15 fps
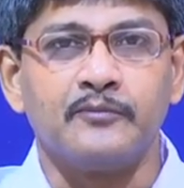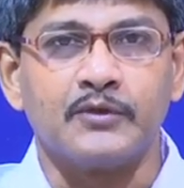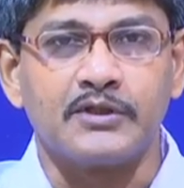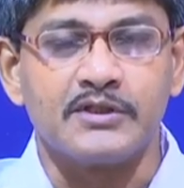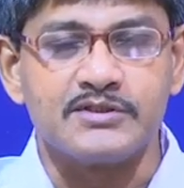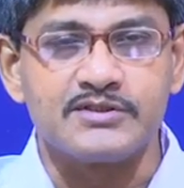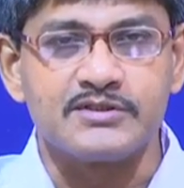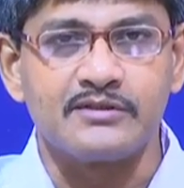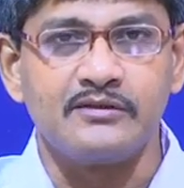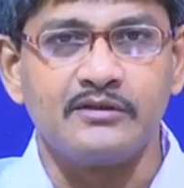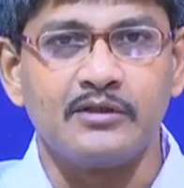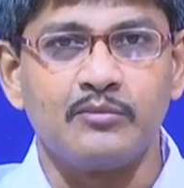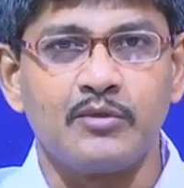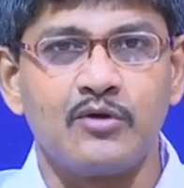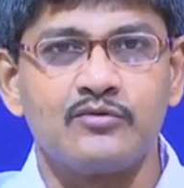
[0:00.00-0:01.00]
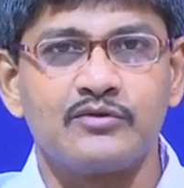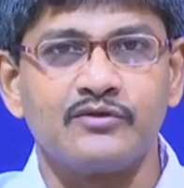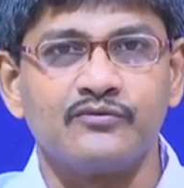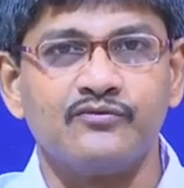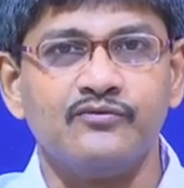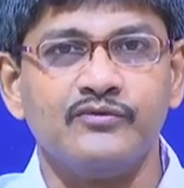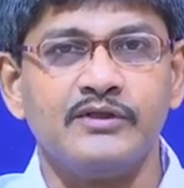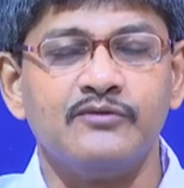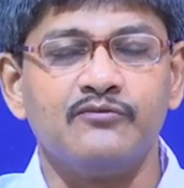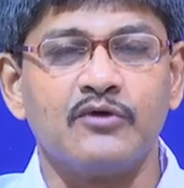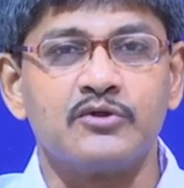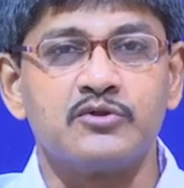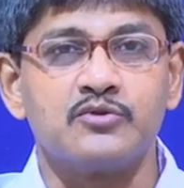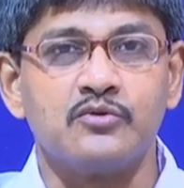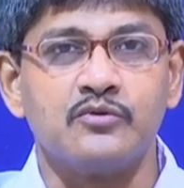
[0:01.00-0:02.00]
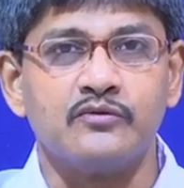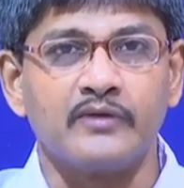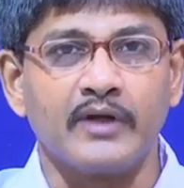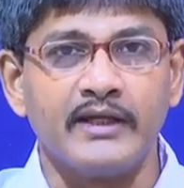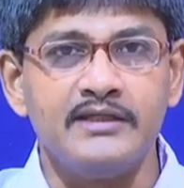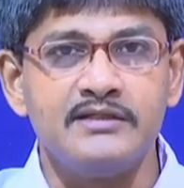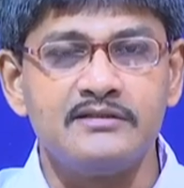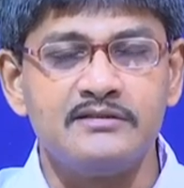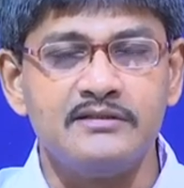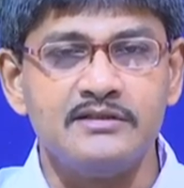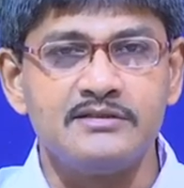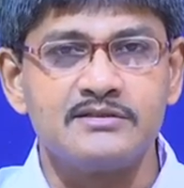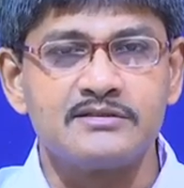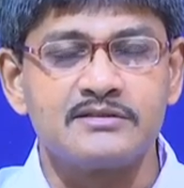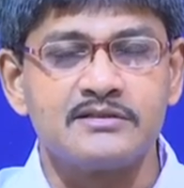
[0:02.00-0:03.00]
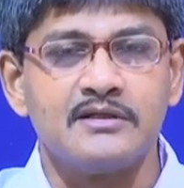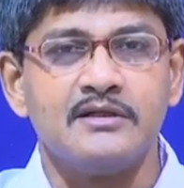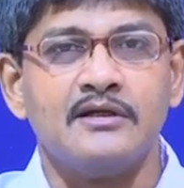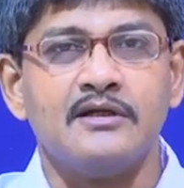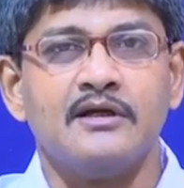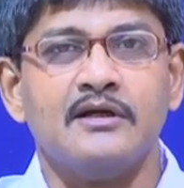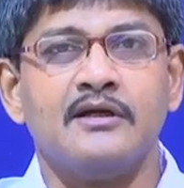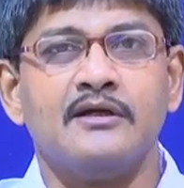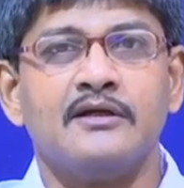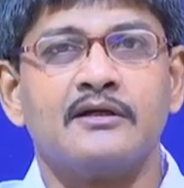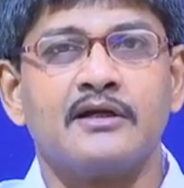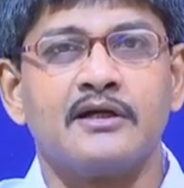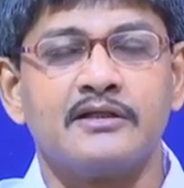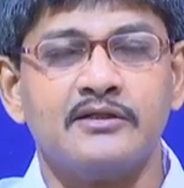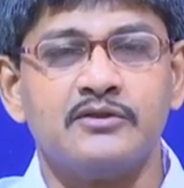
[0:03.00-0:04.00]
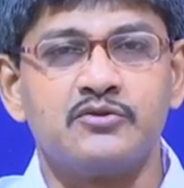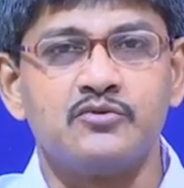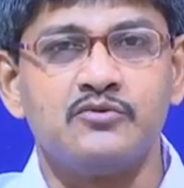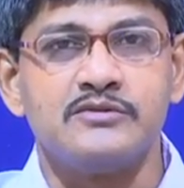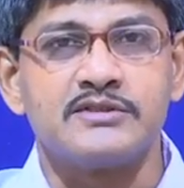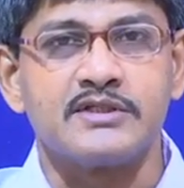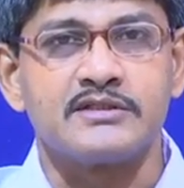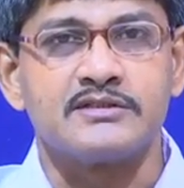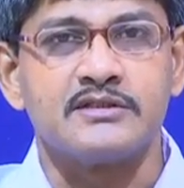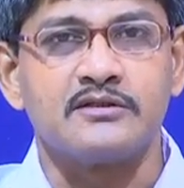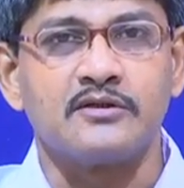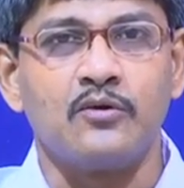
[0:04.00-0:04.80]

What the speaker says: concerned about if we want to grind these cutting tools, etc.